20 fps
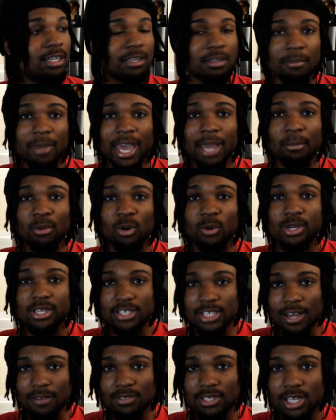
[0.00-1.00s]
backboard with a
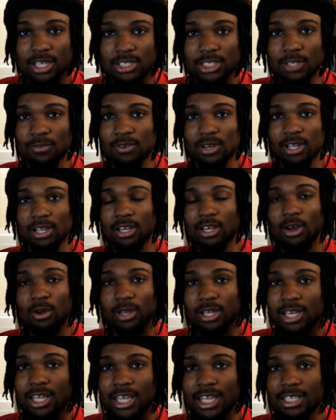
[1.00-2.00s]
soft touch just for the goalie to
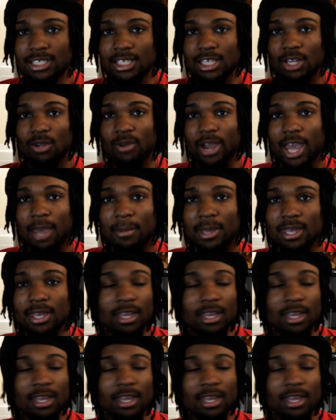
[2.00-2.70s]
easily grab it?